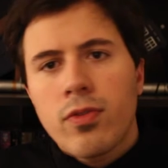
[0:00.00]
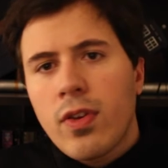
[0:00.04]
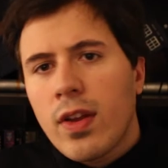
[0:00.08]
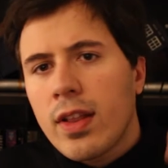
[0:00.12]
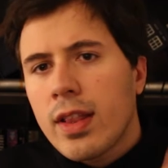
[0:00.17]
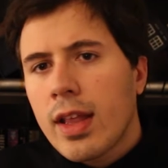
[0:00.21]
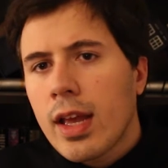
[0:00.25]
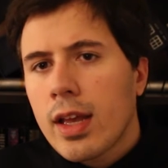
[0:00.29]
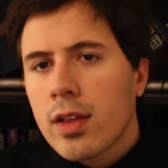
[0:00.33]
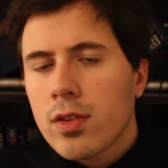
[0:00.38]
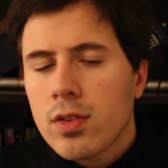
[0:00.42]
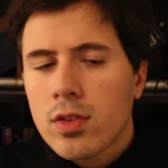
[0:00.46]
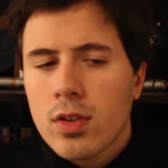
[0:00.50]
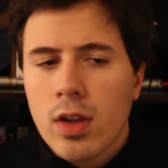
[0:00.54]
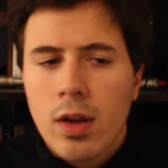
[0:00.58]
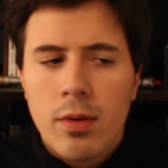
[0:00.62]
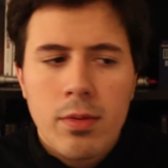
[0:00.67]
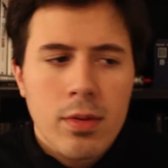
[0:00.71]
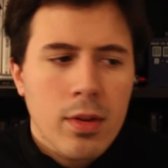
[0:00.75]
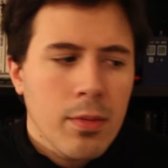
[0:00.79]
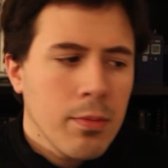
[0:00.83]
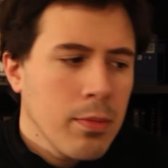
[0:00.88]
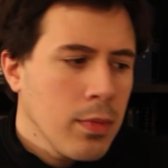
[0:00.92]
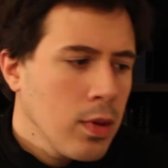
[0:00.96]
a fantastic job
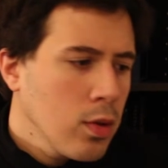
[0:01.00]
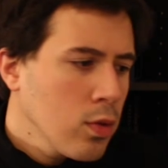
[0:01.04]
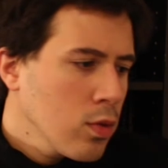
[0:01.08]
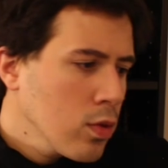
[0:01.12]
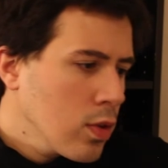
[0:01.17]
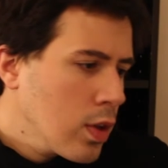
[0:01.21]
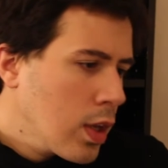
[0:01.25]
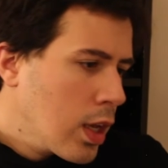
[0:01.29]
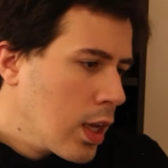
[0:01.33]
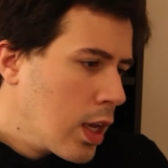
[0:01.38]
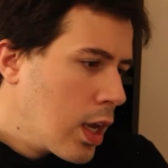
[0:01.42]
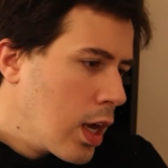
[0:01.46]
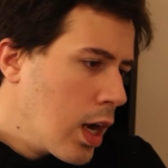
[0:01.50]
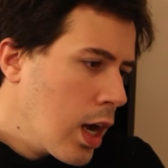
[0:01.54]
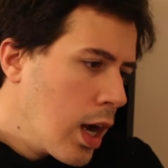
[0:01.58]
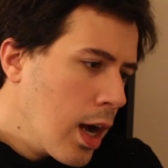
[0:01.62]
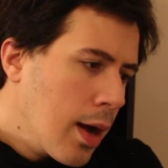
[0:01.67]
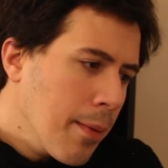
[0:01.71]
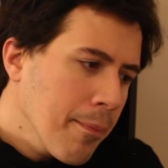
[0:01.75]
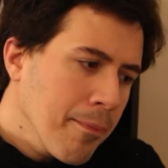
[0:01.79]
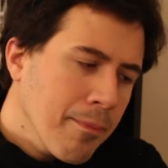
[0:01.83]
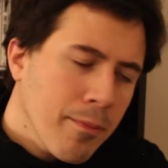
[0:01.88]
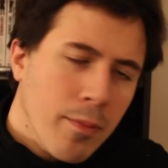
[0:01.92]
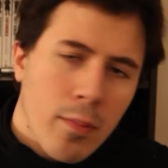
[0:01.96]
with the music,
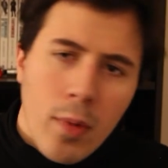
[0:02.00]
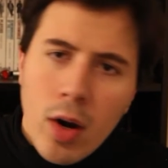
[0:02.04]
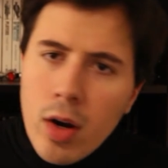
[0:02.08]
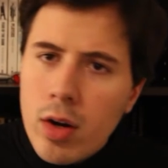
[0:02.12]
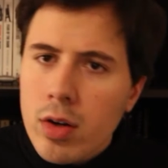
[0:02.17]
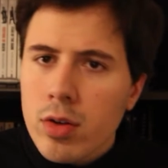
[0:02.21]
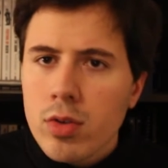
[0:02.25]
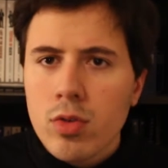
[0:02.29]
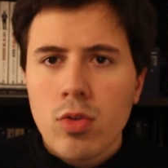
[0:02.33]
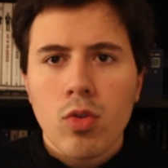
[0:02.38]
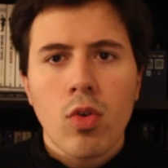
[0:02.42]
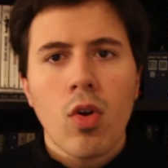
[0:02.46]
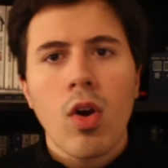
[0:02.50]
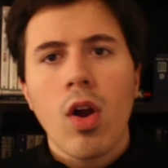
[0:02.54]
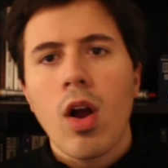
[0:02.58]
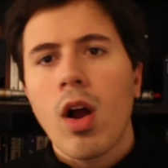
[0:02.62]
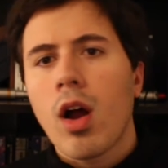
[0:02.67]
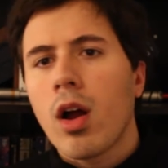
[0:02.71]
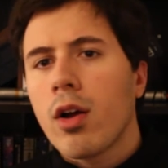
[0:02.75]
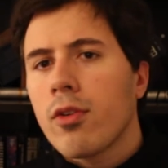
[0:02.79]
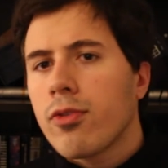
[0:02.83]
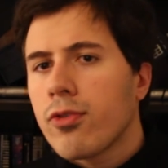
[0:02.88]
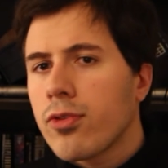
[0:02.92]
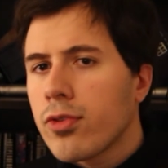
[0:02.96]
Martin
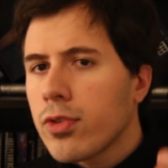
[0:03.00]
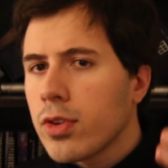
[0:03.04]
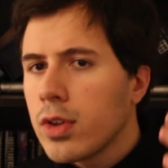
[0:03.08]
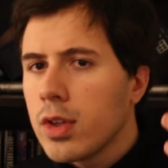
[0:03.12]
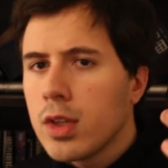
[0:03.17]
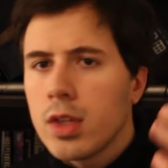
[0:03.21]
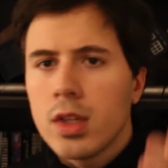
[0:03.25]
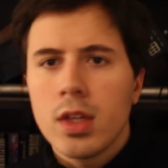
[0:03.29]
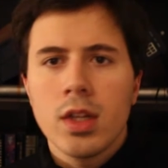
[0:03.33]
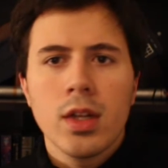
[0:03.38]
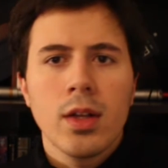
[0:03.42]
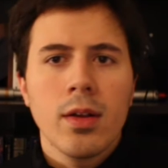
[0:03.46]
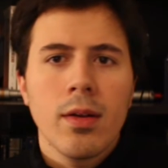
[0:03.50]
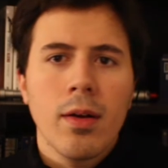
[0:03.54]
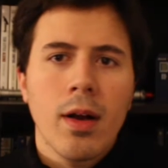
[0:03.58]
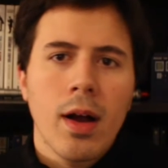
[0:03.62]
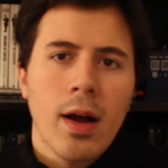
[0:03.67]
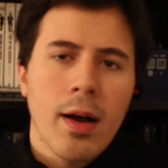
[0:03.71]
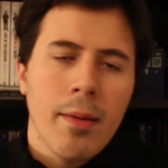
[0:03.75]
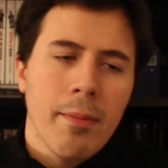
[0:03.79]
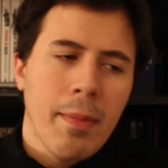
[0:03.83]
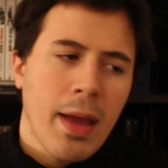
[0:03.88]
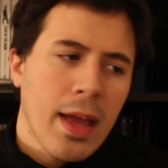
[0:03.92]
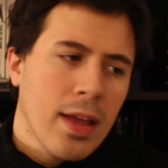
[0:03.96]
Groff,
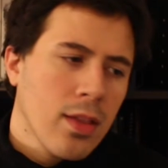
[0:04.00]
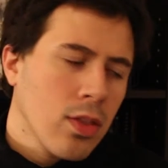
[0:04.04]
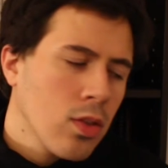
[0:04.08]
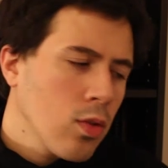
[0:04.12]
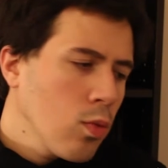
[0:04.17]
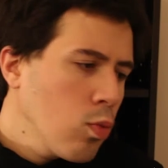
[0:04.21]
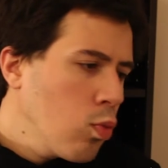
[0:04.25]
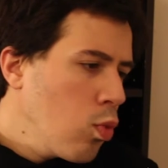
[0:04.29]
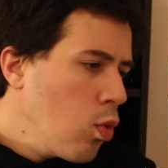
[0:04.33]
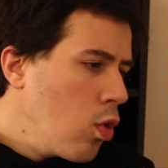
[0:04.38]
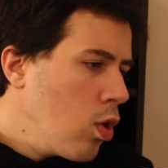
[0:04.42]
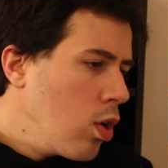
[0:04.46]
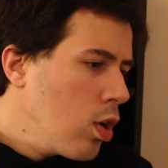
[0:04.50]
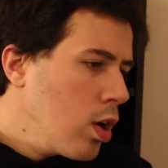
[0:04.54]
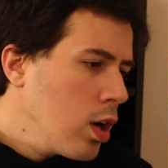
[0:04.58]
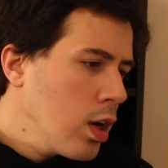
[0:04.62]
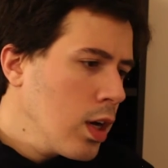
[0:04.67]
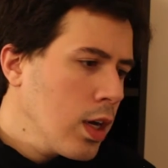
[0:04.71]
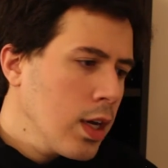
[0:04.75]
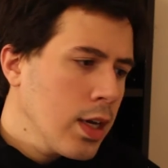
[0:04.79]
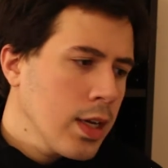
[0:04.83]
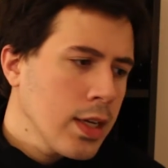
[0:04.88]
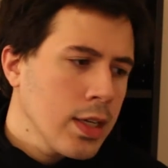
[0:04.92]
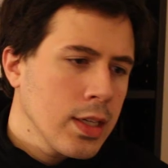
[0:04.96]
Matthew
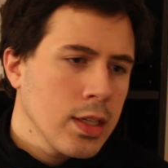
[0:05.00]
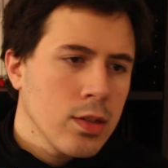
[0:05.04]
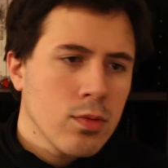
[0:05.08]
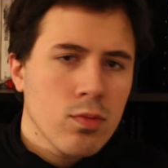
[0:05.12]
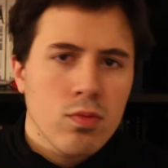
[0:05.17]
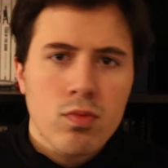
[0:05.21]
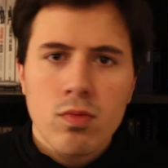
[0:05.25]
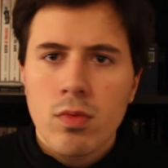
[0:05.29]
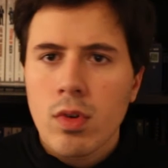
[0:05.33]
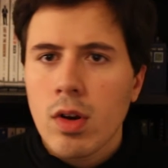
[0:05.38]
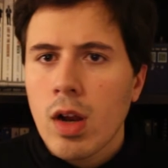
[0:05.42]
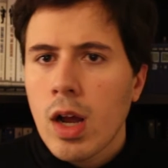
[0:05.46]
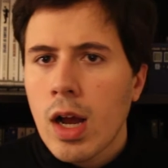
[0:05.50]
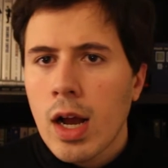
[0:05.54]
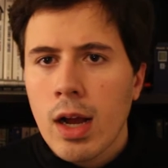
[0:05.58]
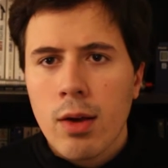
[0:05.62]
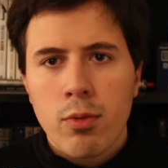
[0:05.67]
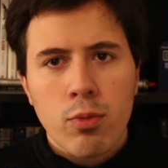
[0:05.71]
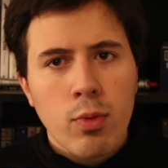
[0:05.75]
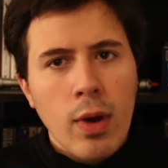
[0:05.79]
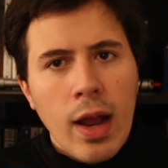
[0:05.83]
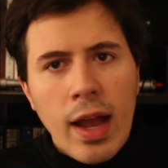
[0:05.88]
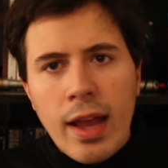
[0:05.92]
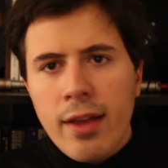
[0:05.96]
Wood,
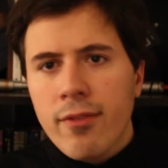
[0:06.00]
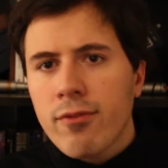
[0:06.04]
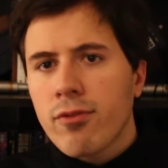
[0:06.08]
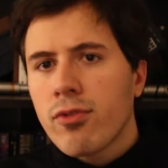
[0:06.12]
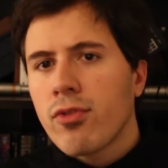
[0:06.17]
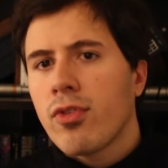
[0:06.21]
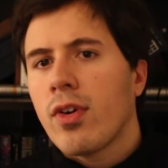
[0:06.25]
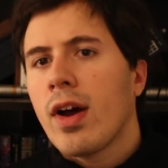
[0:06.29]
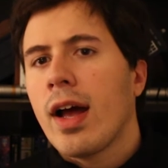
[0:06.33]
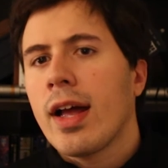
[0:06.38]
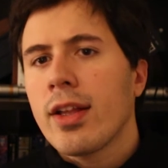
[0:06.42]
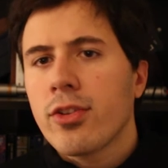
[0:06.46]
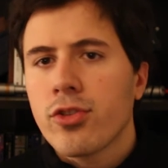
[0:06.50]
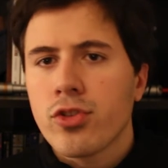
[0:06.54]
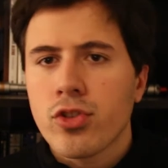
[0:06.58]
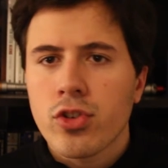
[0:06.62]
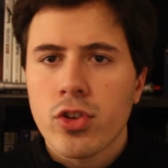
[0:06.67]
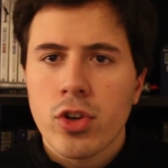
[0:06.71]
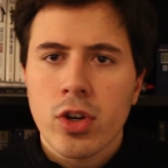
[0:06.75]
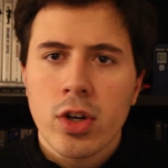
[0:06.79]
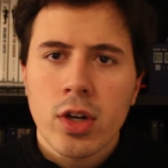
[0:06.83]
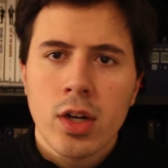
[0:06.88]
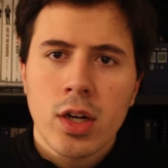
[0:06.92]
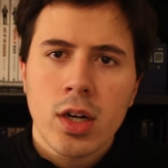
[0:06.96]
Ryan
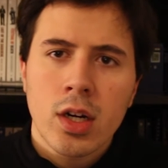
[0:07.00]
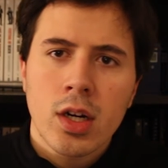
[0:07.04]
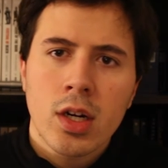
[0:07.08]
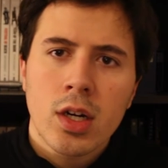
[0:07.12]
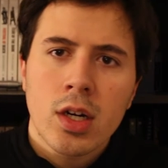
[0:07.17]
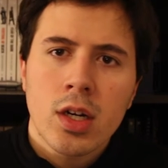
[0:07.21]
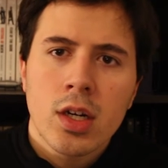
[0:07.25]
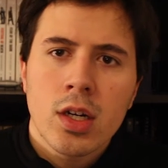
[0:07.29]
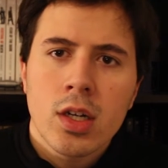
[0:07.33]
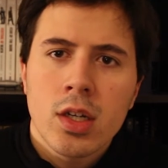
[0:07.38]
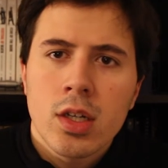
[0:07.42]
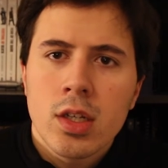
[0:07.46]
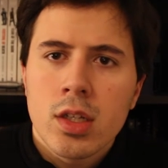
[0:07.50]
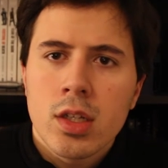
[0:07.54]
Fletcher,